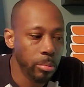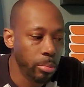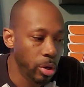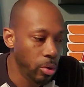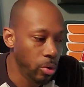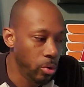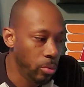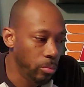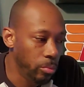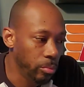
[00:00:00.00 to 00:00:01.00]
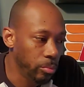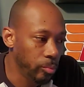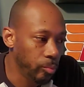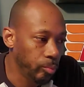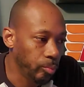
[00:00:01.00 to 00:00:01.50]
But you
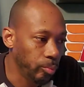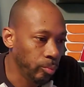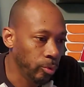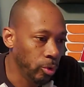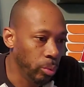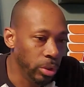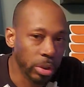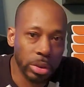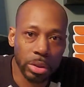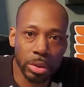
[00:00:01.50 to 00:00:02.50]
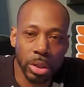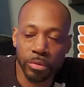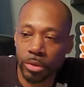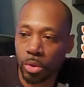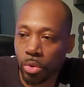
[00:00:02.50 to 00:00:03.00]
know, with this
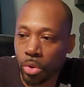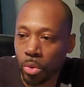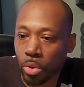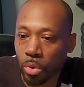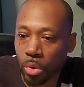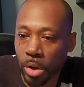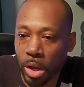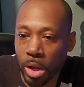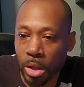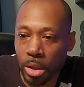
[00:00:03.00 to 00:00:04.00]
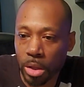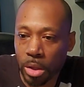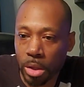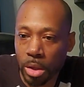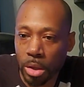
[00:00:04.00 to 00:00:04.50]
stuff still going on, I
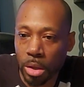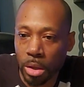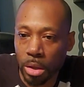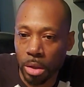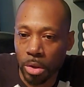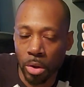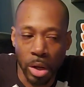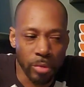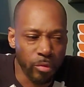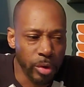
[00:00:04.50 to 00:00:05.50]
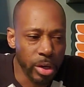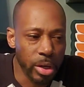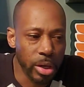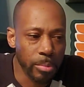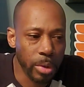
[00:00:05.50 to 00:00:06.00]

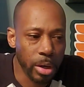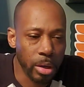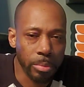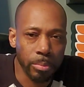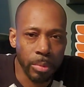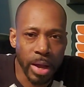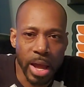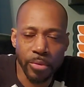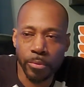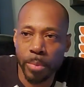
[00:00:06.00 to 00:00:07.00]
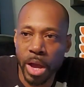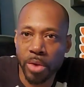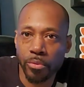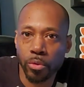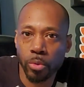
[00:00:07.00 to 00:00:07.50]
redid my half a
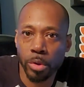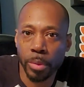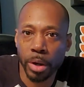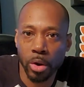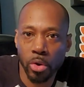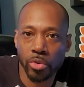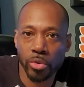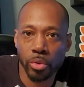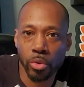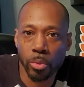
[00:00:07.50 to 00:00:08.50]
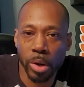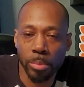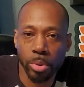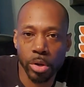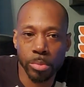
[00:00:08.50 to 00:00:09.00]
bathroom and my laundry room. I
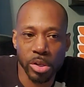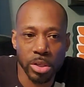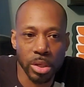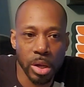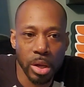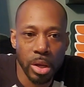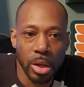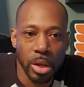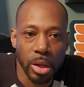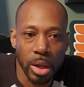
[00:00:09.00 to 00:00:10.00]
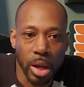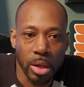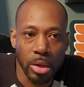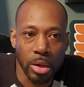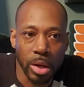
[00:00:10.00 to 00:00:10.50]
pretty much got
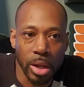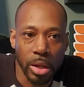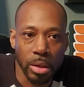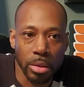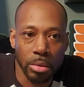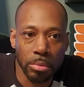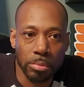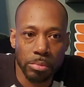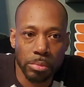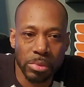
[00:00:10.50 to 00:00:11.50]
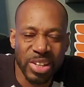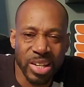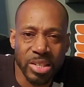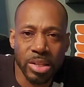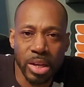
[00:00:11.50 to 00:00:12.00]
done that
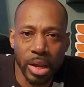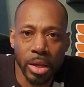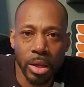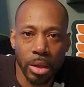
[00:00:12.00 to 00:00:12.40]
yesterday.